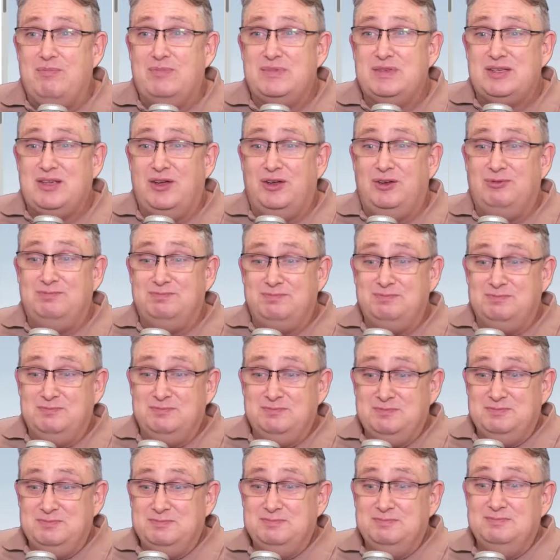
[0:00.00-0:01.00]
So
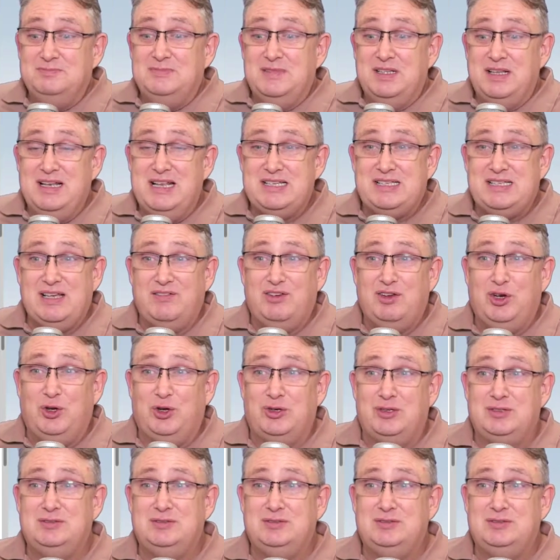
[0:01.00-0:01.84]
let's have a look.